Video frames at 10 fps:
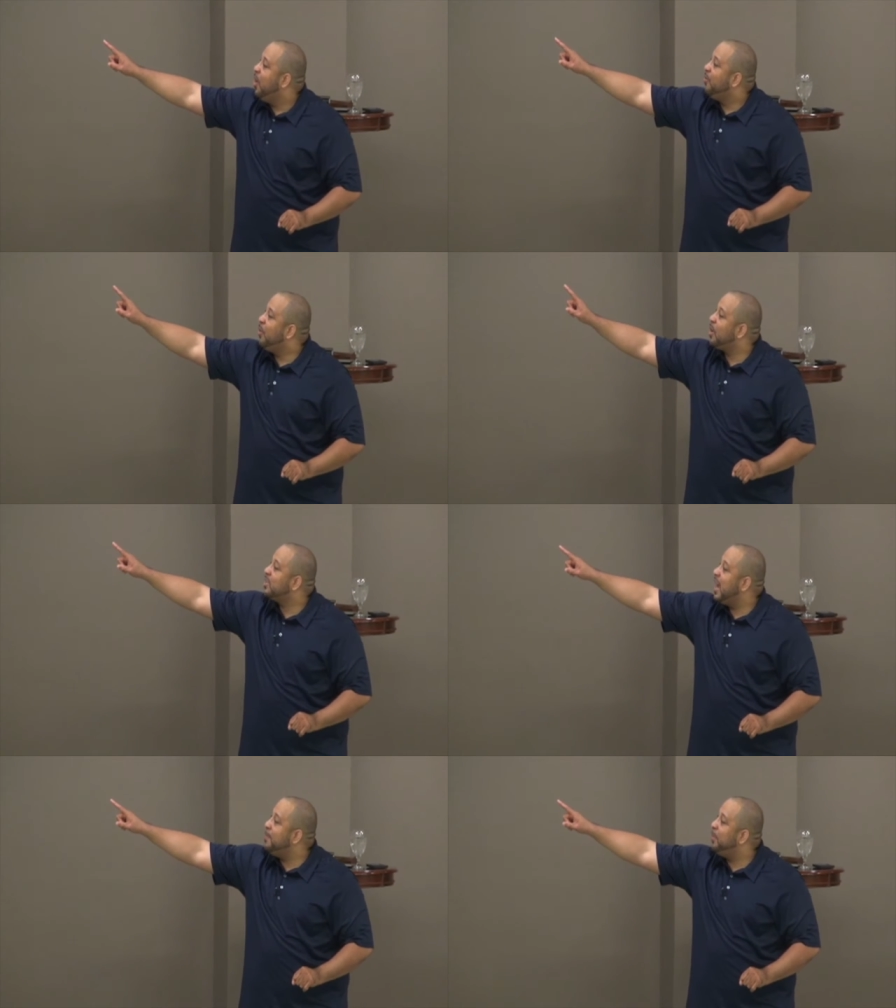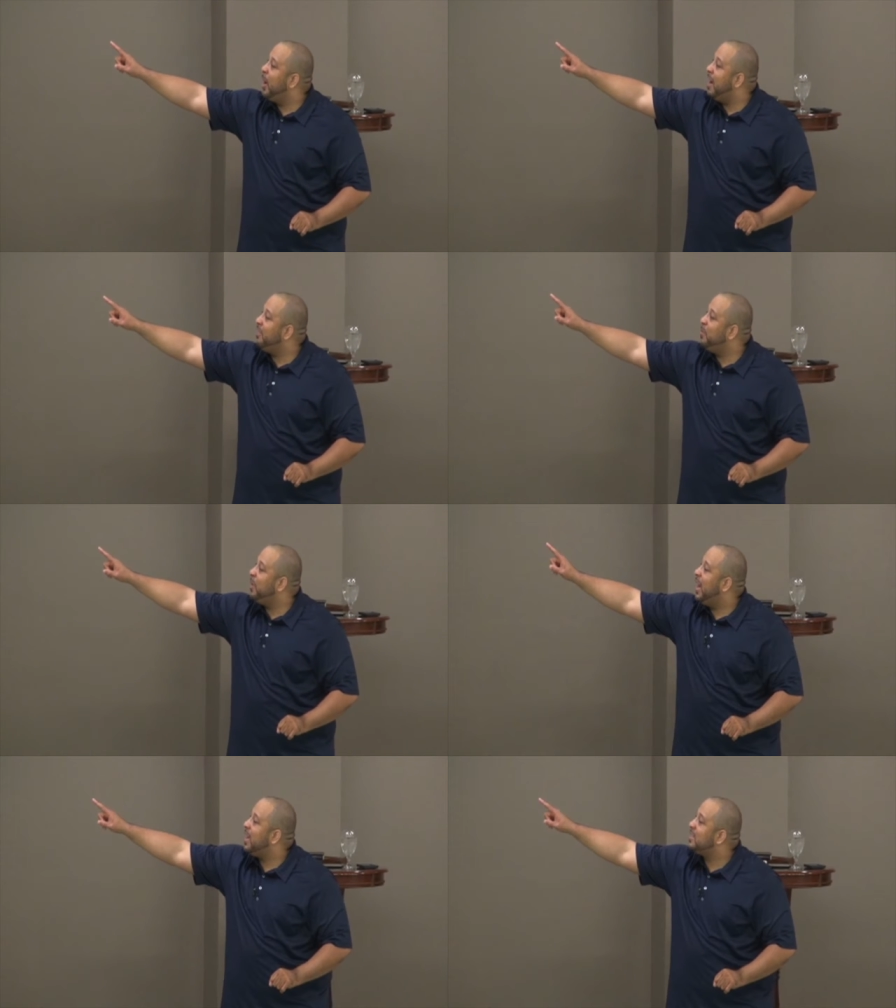For example,
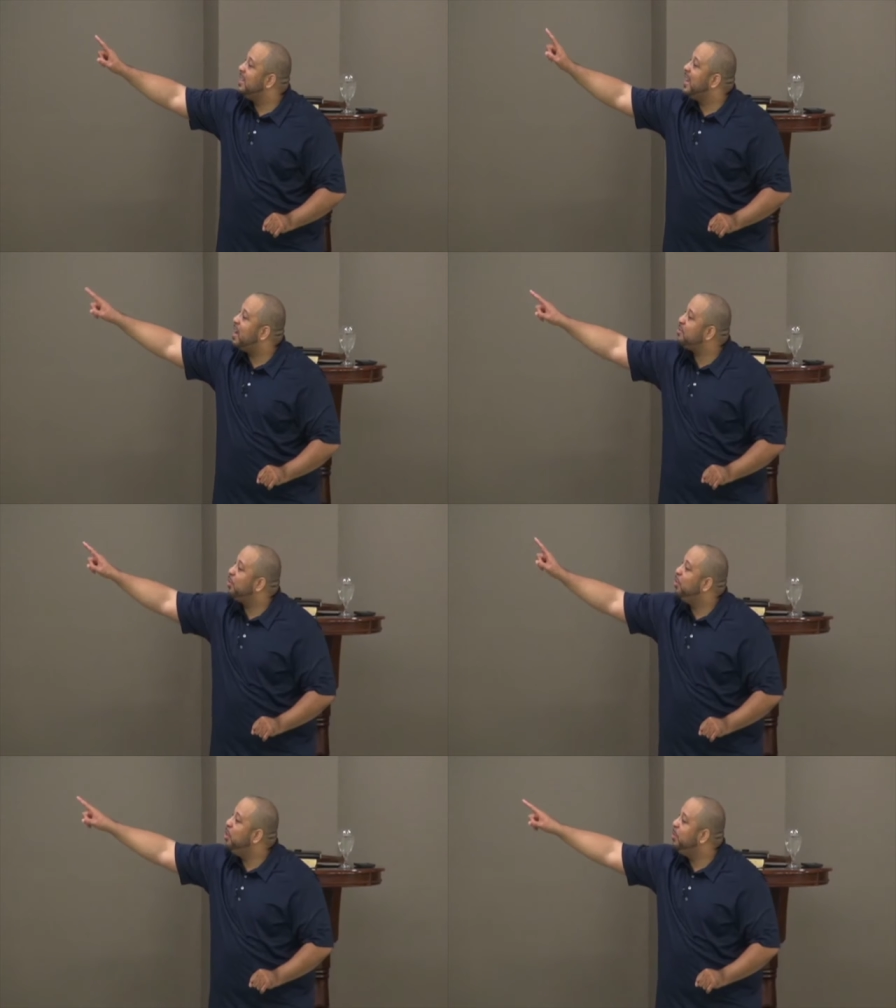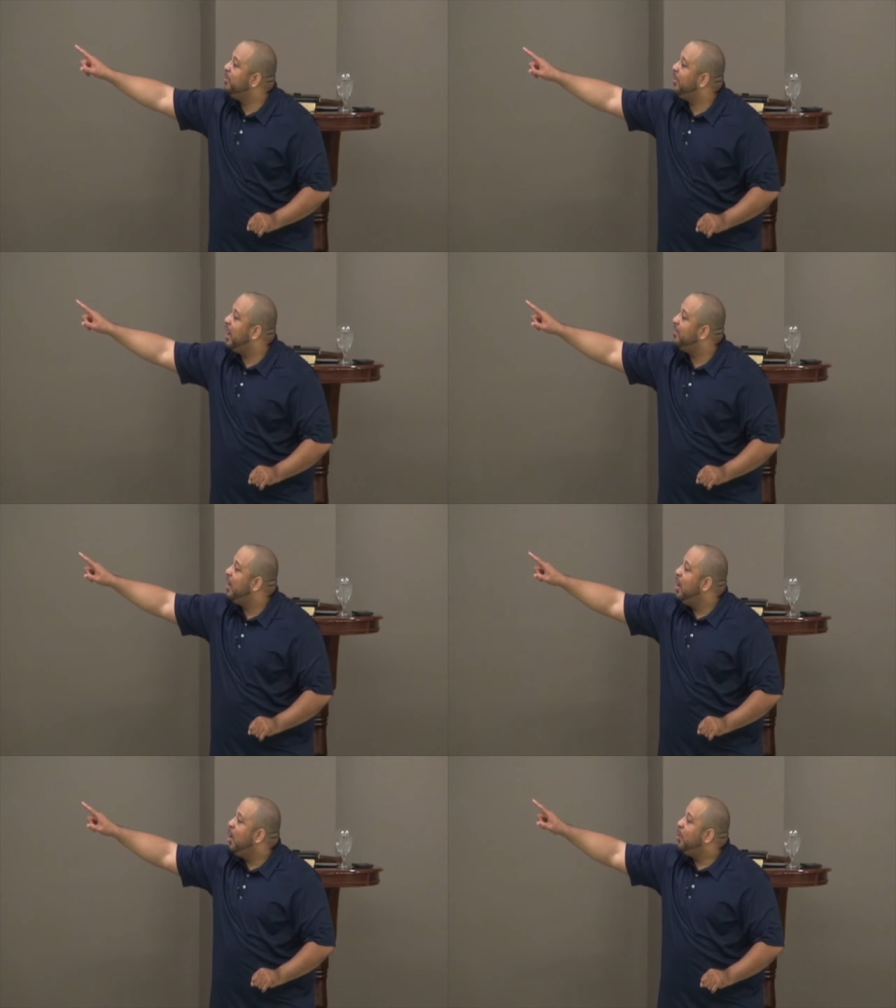everyone has a natural human faith,
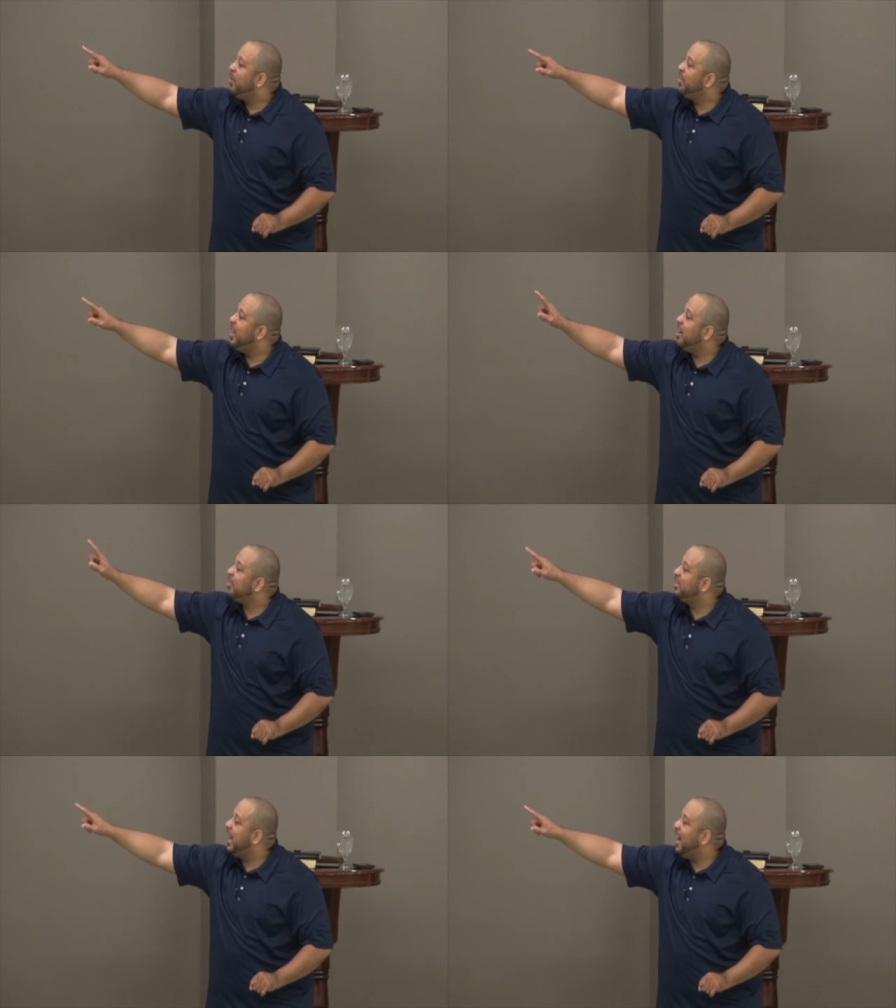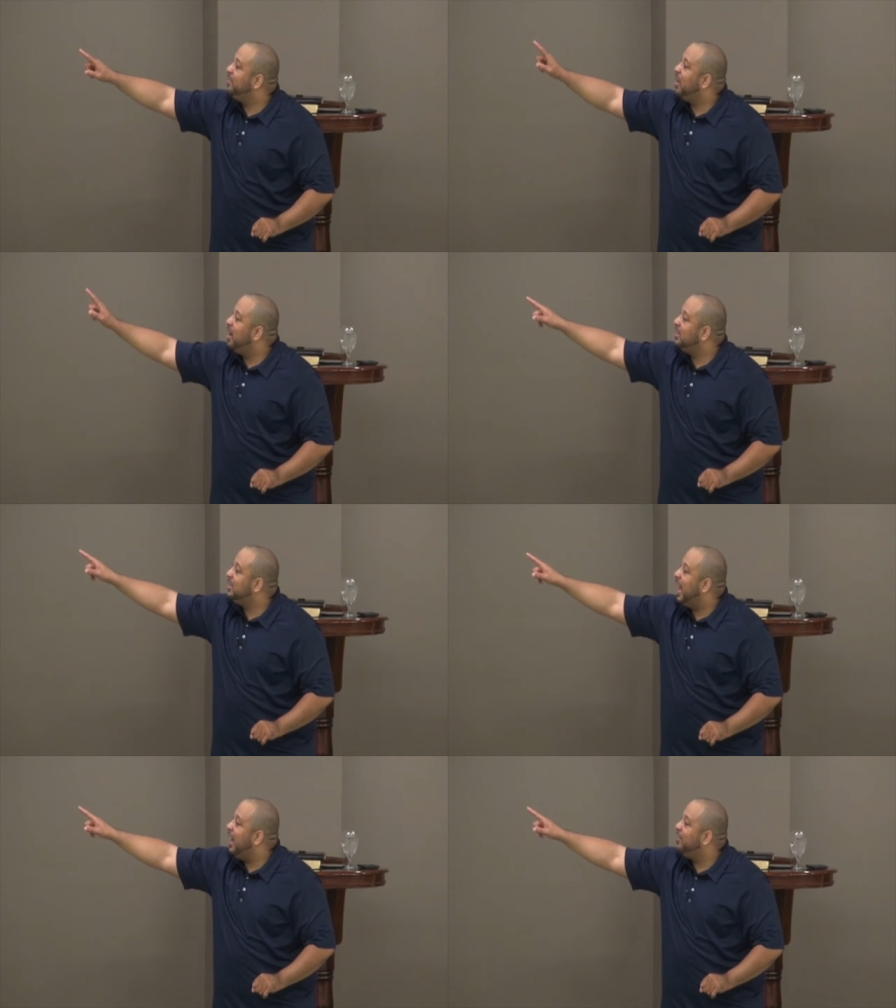whether they are saved or
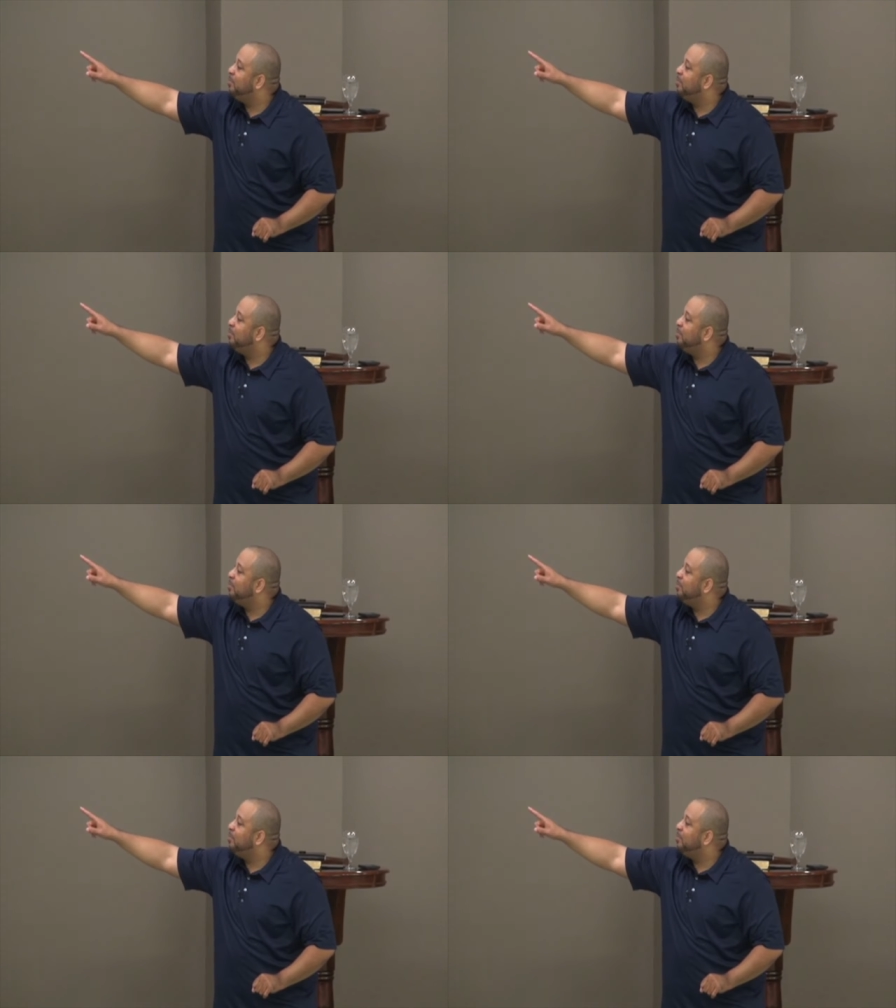unsaved.